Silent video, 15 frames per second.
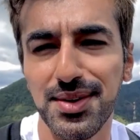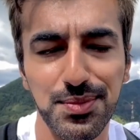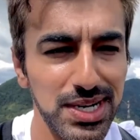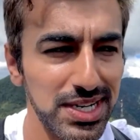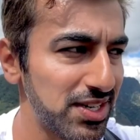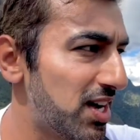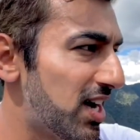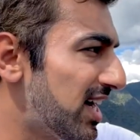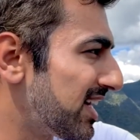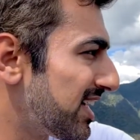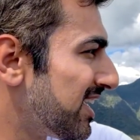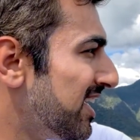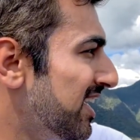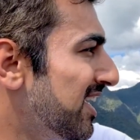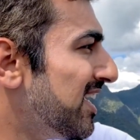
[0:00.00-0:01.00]
and whatnot.
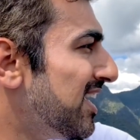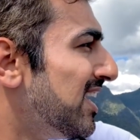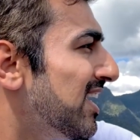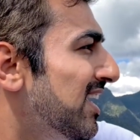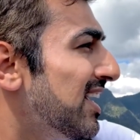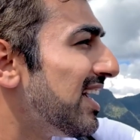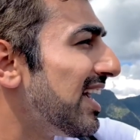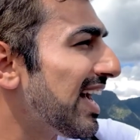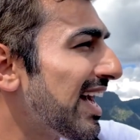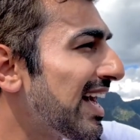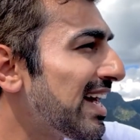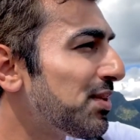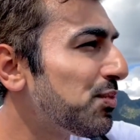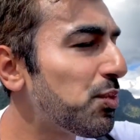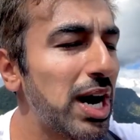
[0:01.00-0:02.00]

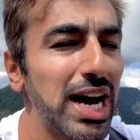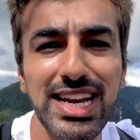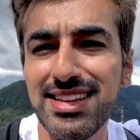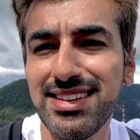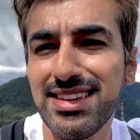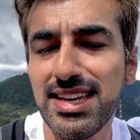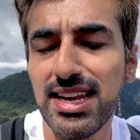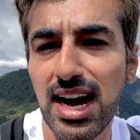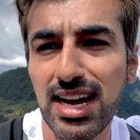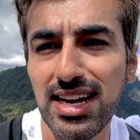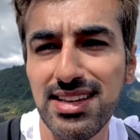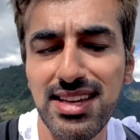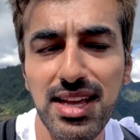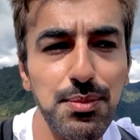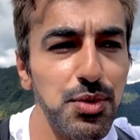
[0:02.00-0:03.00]
And while it's
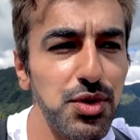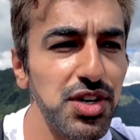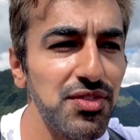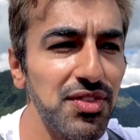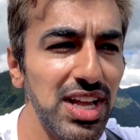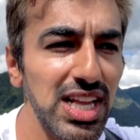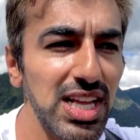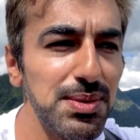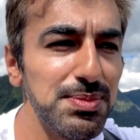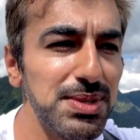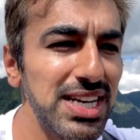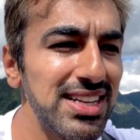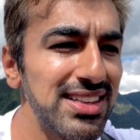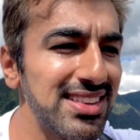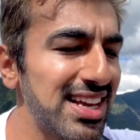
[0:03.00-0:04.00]
nice and more developed,
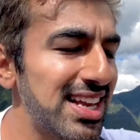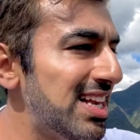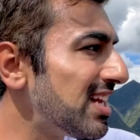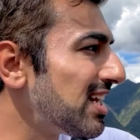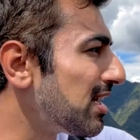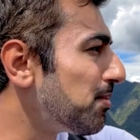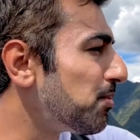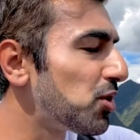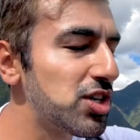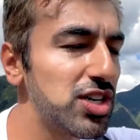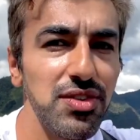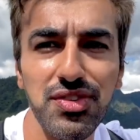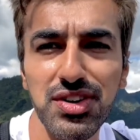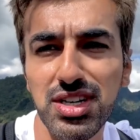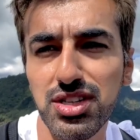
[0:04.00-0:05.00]
it's a little more
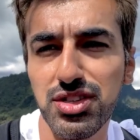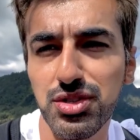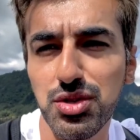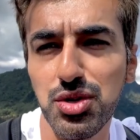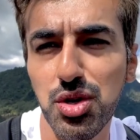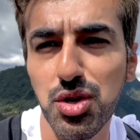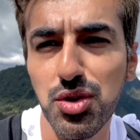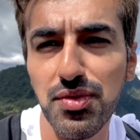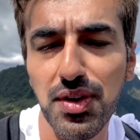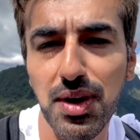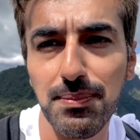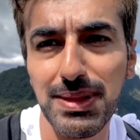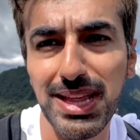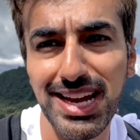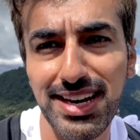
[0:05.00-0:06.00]
difficult to go
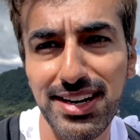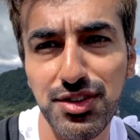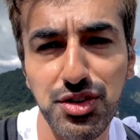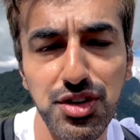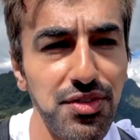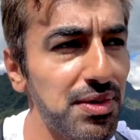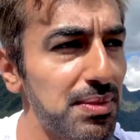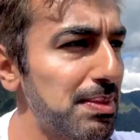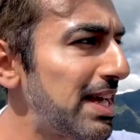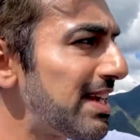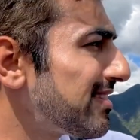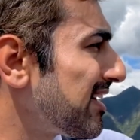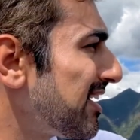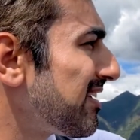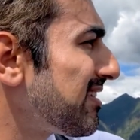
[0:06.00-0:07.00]
from there to different
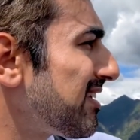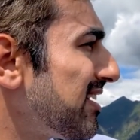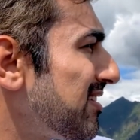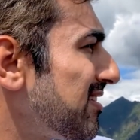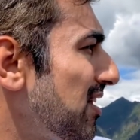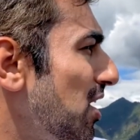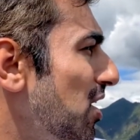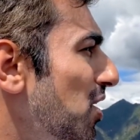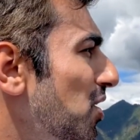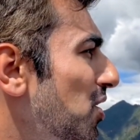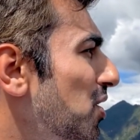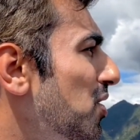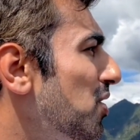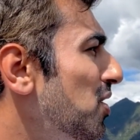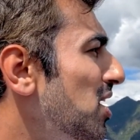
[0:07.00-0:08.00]
places.
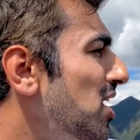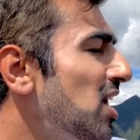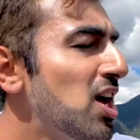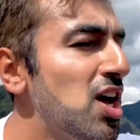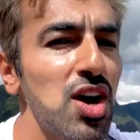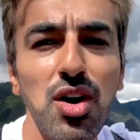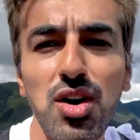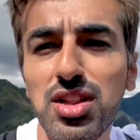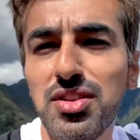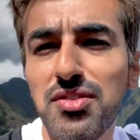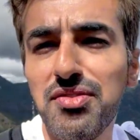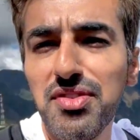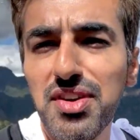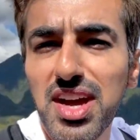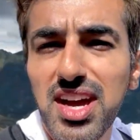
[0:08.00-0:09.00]
So on the
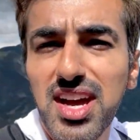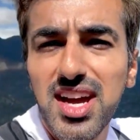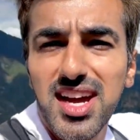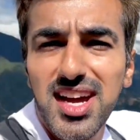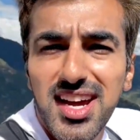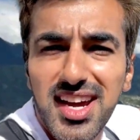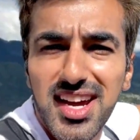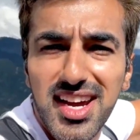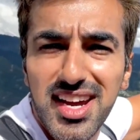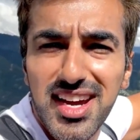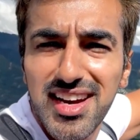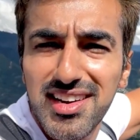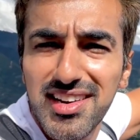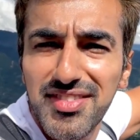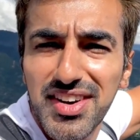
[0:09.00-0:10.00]

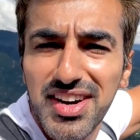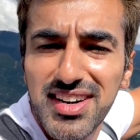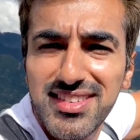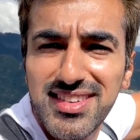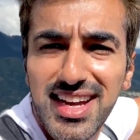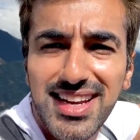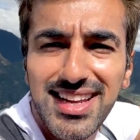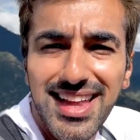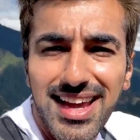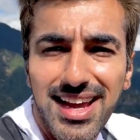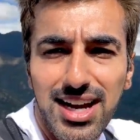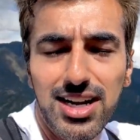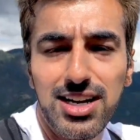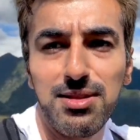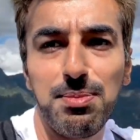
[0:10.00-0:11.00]
very far side
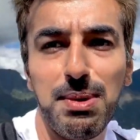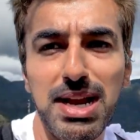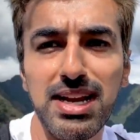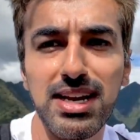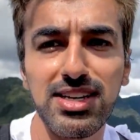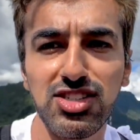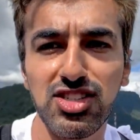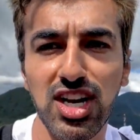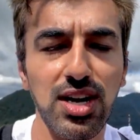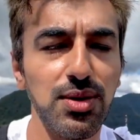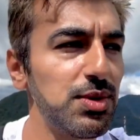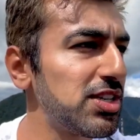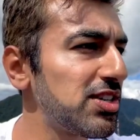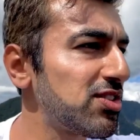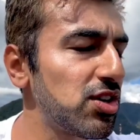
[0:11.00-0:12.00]
there is Panajachel,
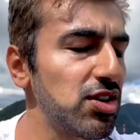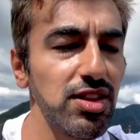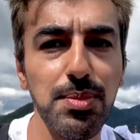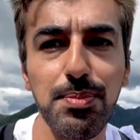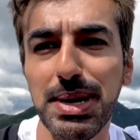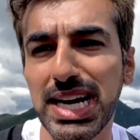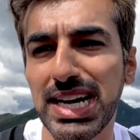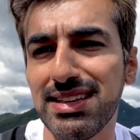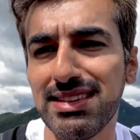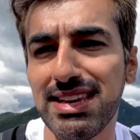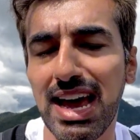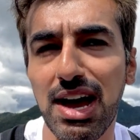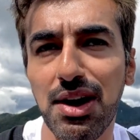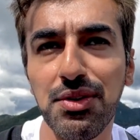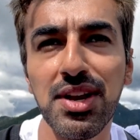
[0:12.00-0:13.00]
which is sort of the biggest
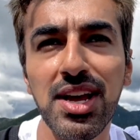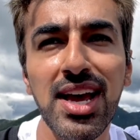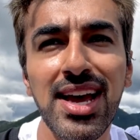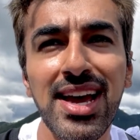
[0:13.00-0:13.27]
town